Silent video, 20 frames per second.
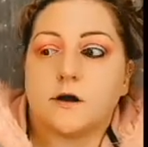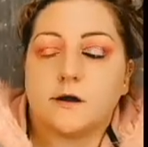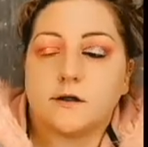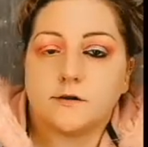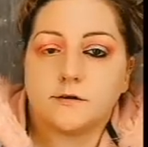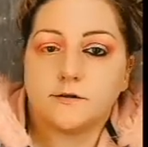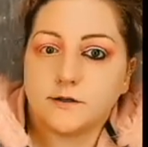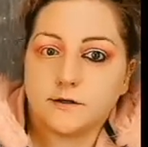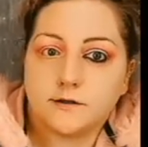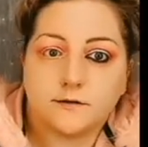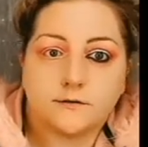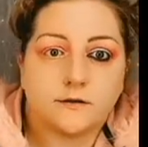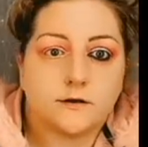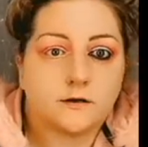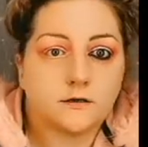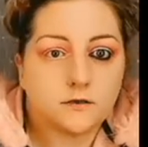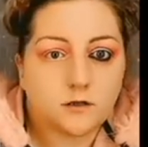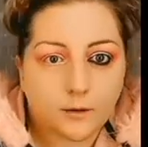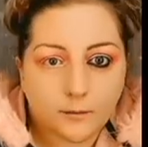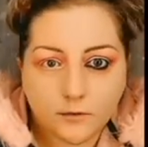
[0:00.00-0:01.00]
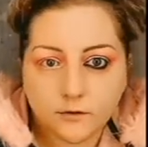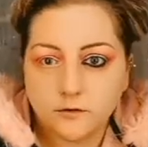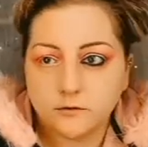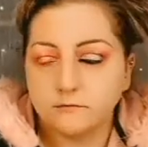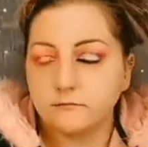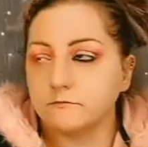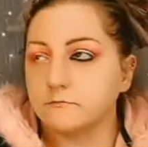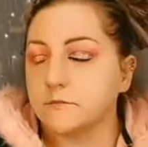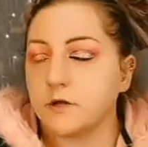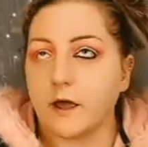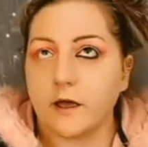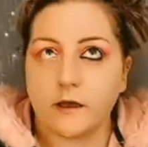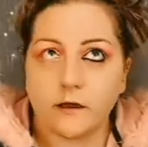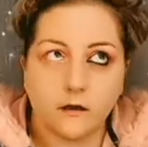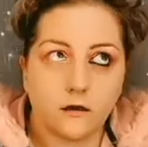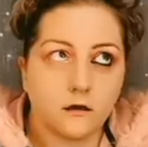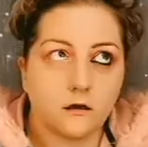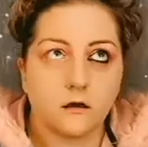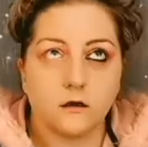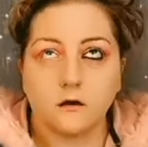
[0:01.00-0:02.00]
and didn't like double
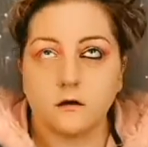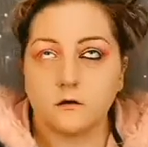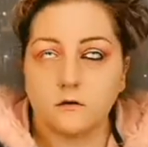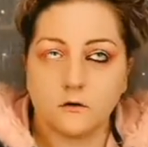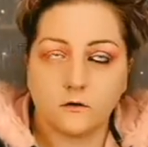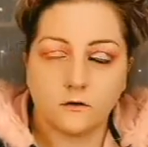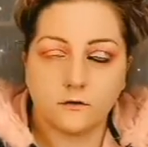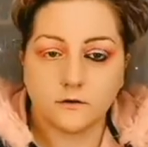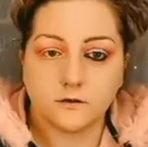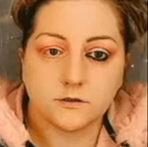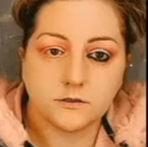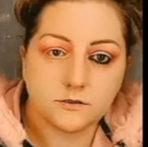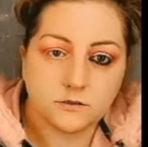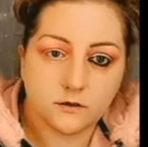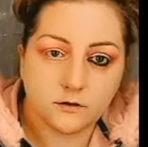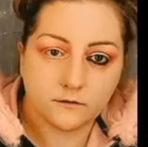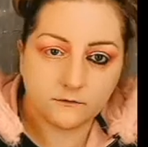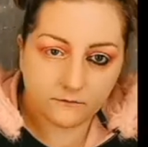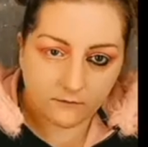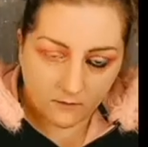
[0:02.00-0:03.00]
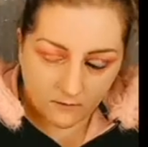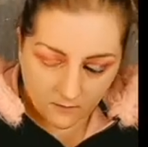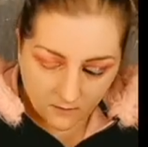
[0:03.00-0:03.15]
tag and all this stuff.